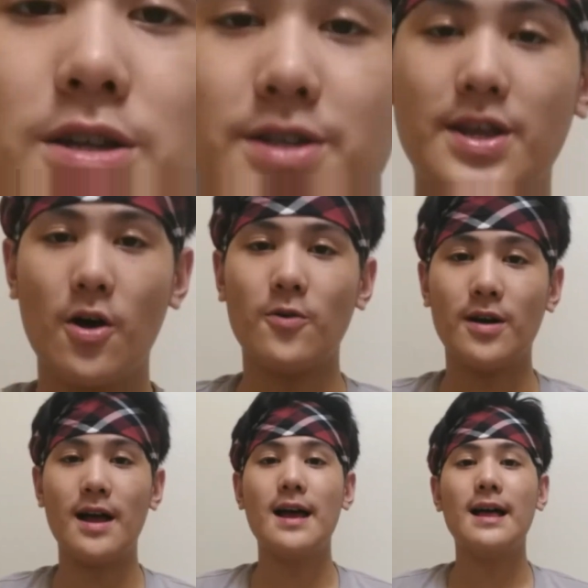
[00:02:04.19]

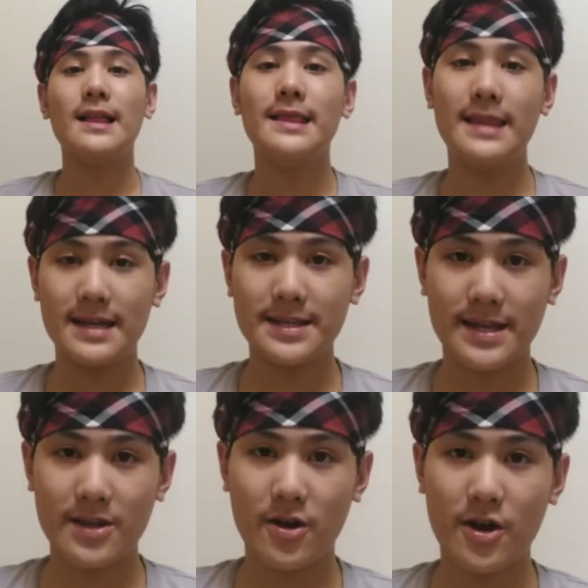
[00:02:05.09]
So,
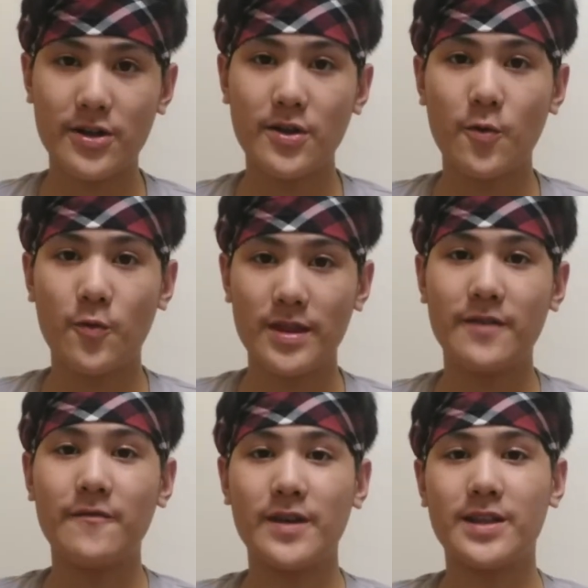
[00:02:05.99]
let's get on with
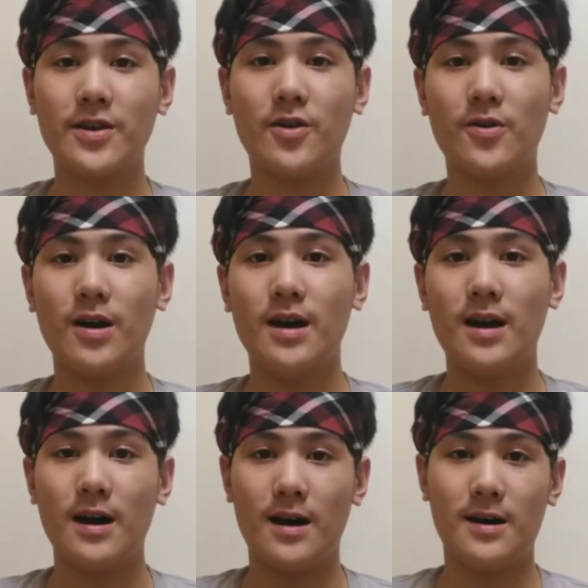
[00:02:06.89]
the video.
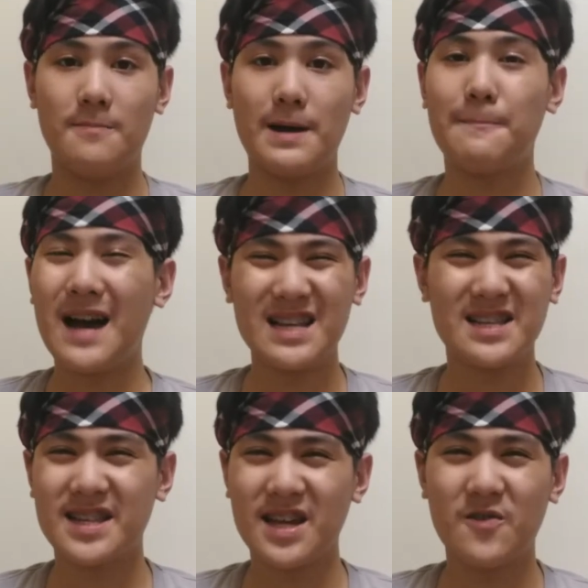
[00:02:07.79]
My
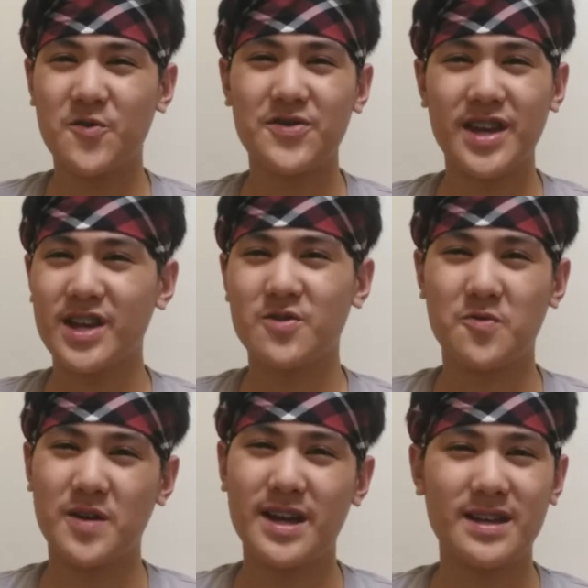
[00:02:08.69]
past self will take it
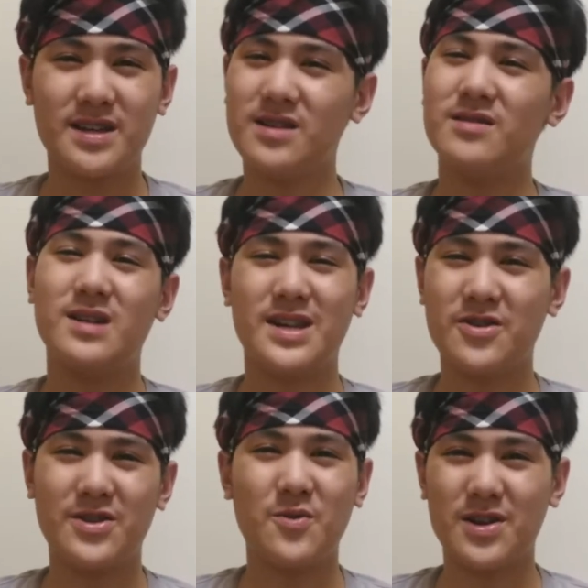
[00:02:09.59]
away. He
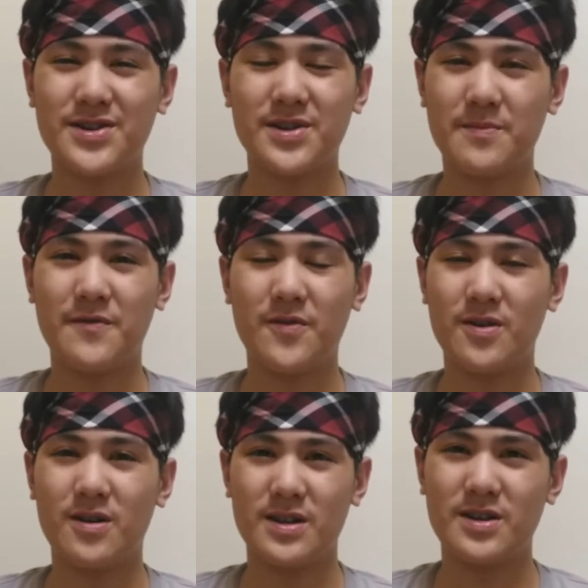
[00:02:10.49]
already watched it
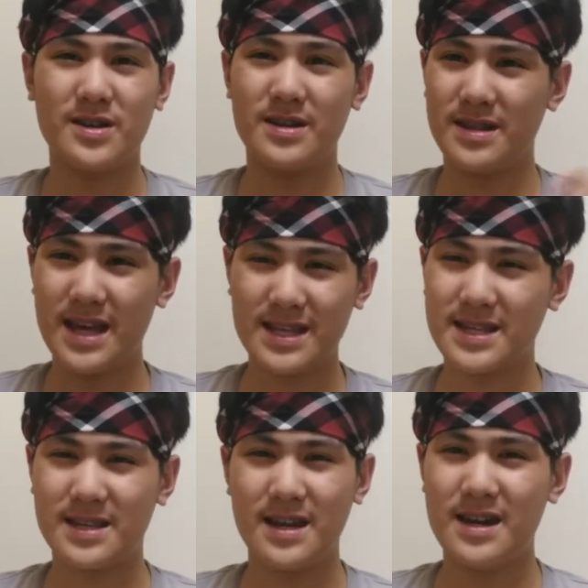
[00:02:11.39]
before.
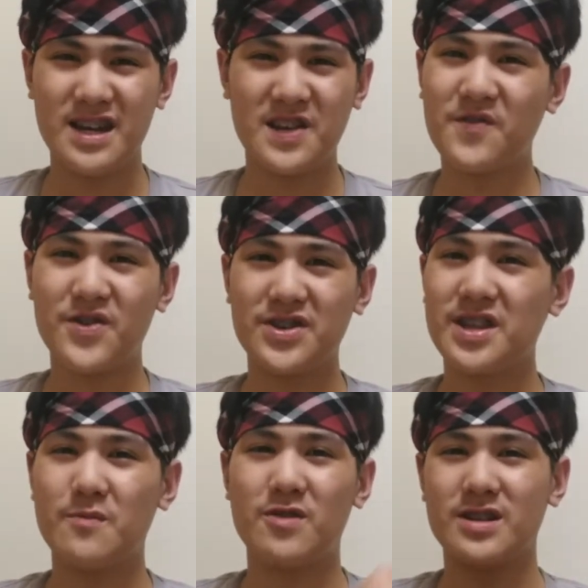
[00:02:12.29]
That's his first
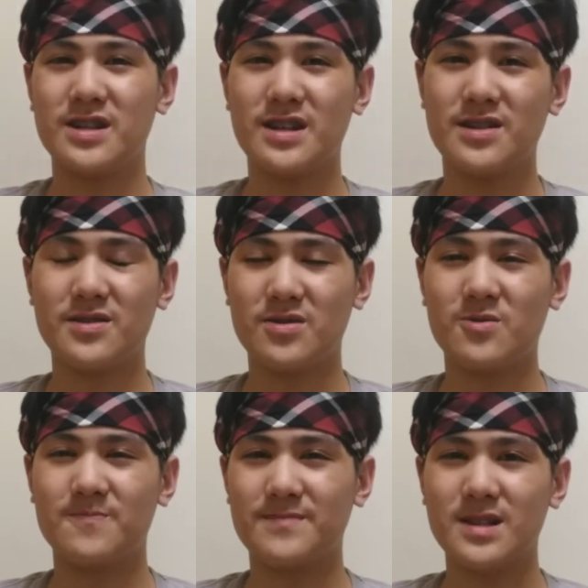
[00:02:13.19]
time watching it,
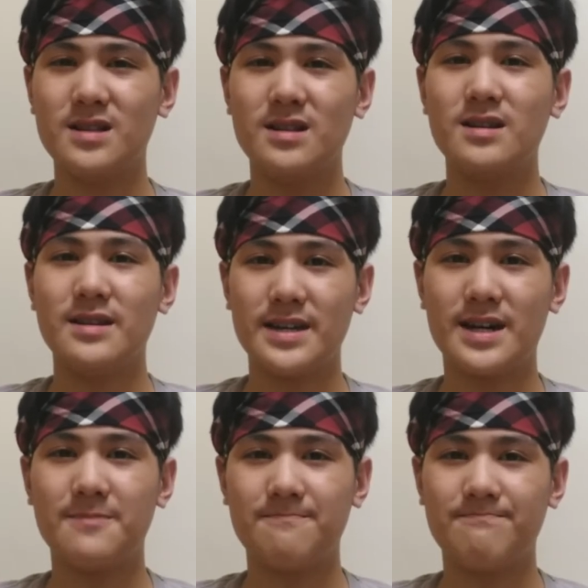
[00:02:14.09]
so yeah.